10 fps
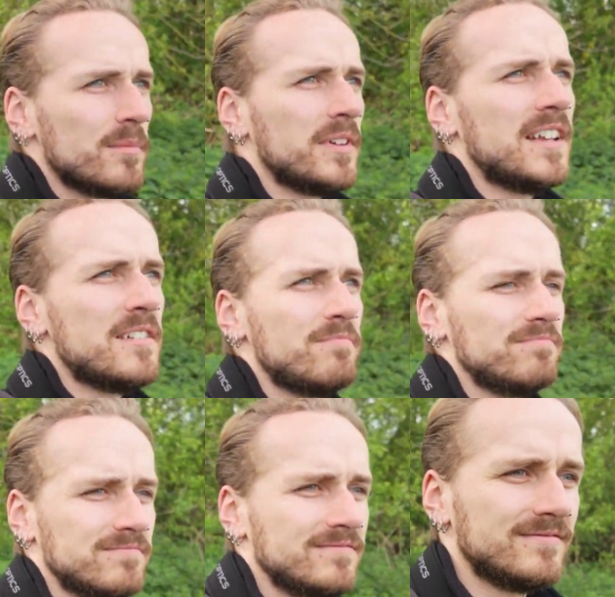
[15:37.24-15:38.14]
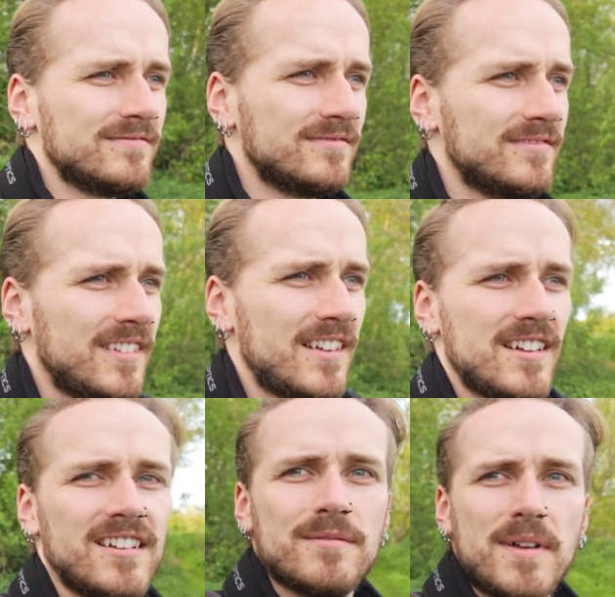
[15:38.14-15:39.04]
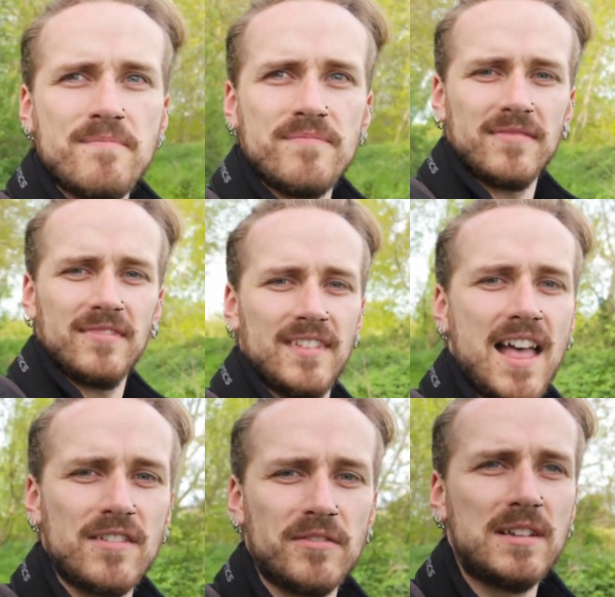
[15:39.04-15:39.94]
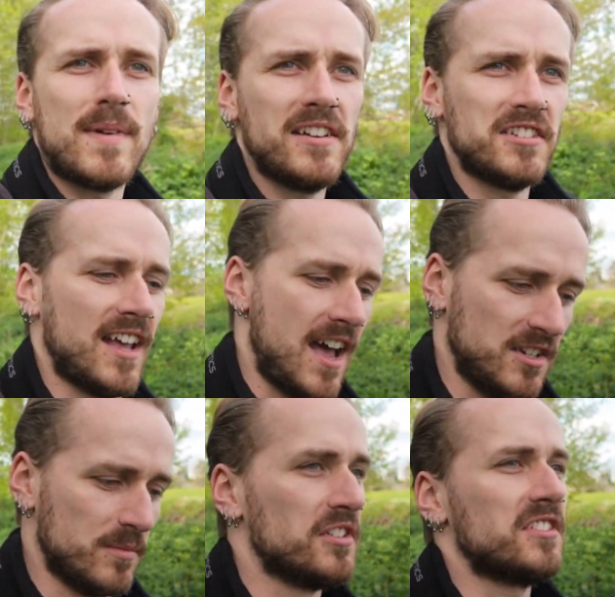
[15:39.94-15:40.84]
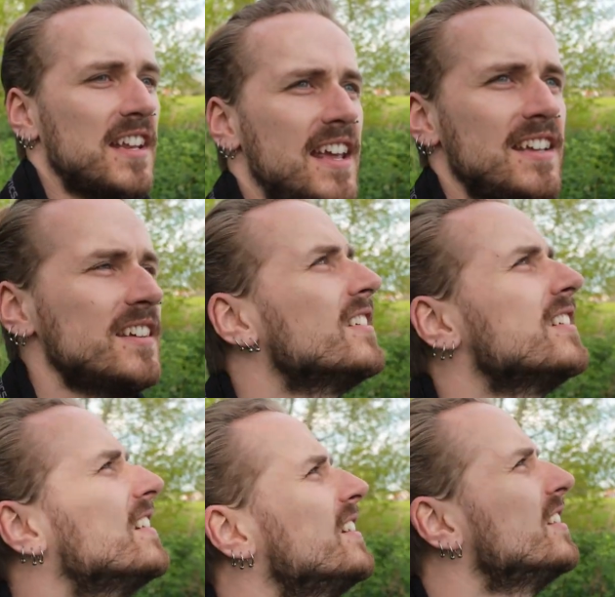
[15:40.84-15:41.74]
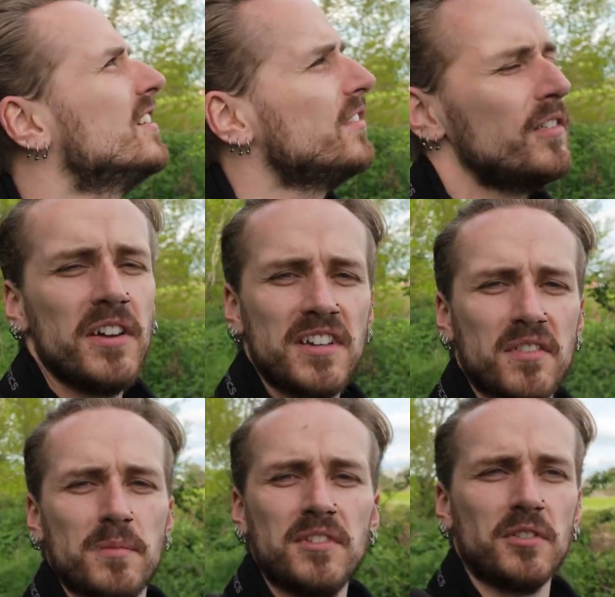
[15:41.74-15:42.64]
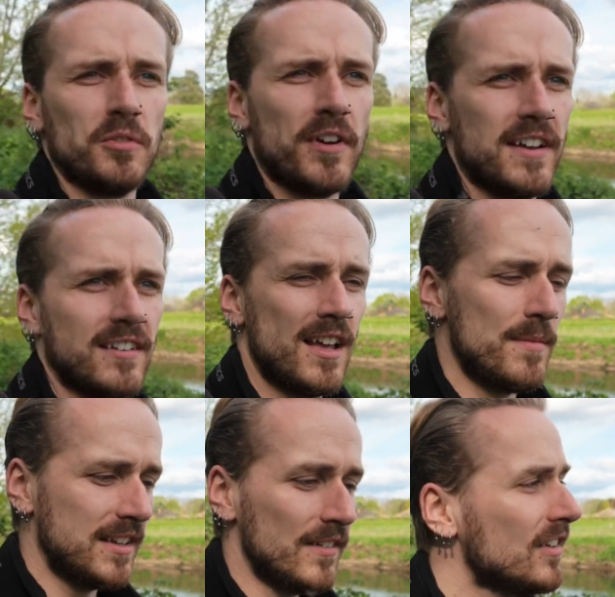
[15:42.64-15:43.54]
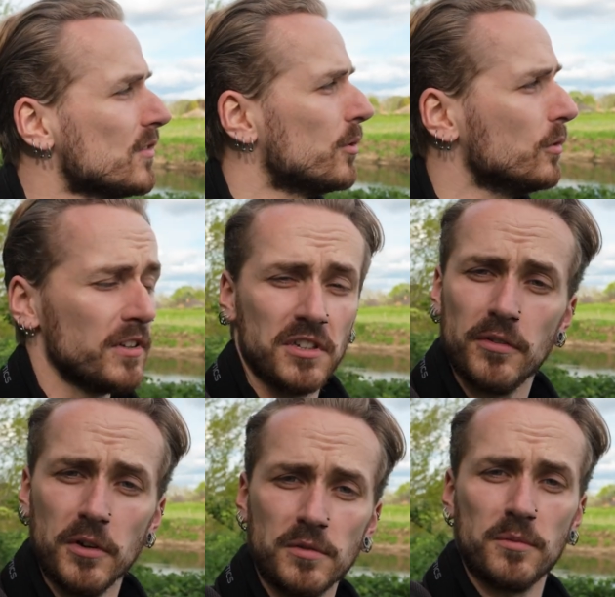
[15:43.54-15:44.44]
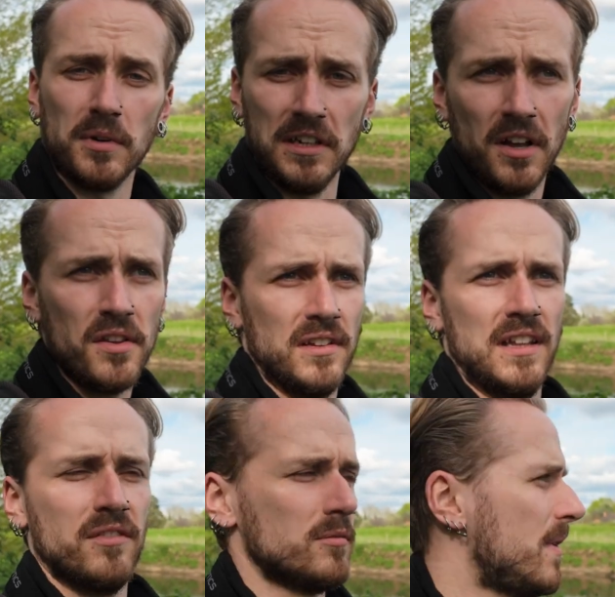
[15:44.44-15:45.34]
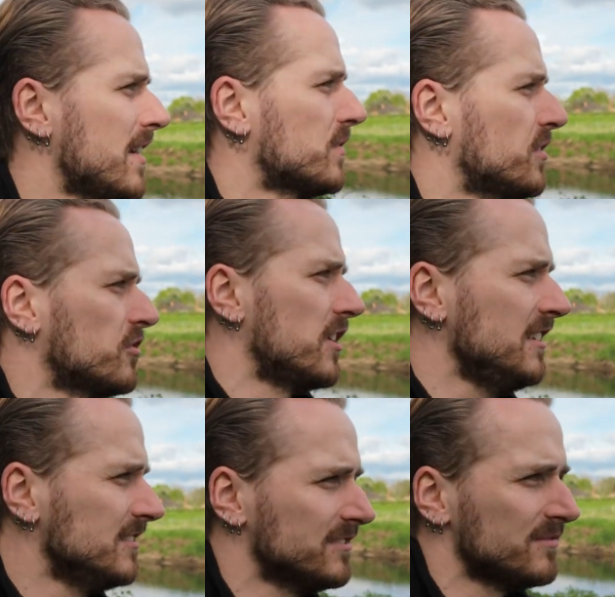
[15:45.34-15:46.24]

But you know, man, I haven't really managed to catch much today. Footage hasn't been too great. I mean, I think the bullfinch footage was pretty nice, at least from the back of the screen.